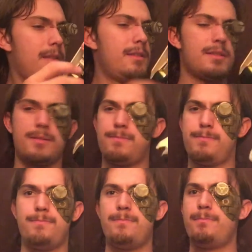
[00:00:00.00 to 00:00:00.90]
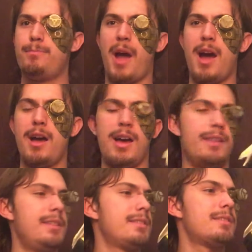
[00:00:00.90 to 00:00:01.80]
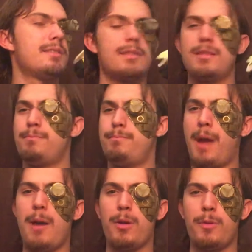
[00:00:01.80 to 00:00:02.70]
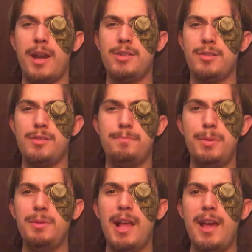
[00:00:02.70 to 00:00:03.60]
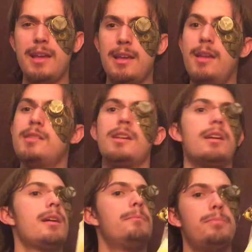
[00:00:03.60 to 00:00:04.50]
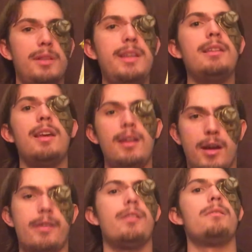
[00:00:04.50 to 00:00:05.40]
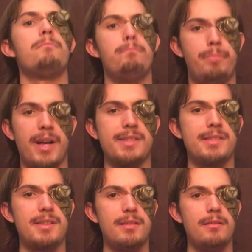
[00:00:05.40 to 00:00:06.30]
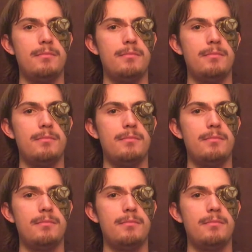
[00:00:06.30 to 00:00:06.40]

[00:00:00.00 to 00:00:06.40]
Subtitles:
This Power Rangers bootleg is a complete and utter bust.